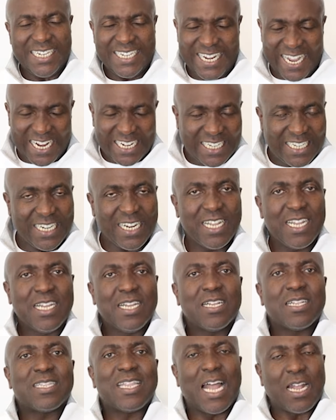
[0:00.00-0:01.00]
then
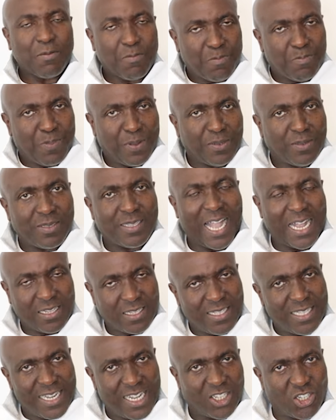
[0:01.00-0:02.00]
that,
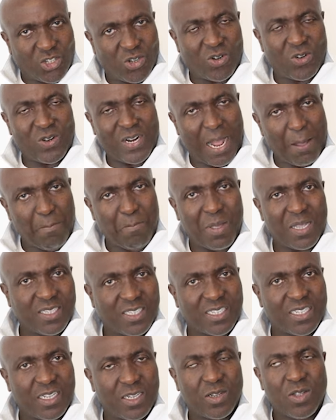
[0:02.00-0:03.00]
that nation or that
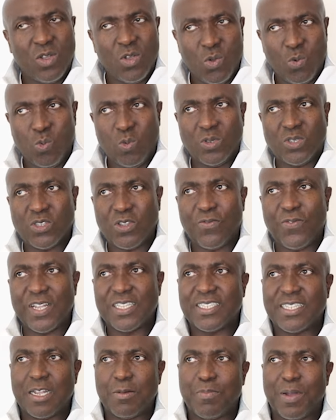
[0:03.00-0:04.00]
person will suffer
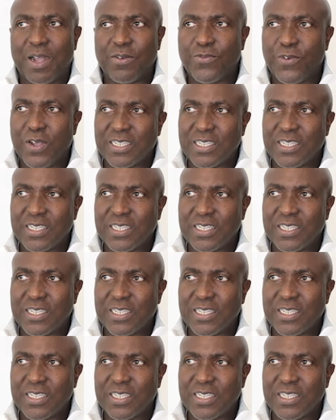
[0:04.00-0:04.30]
setback.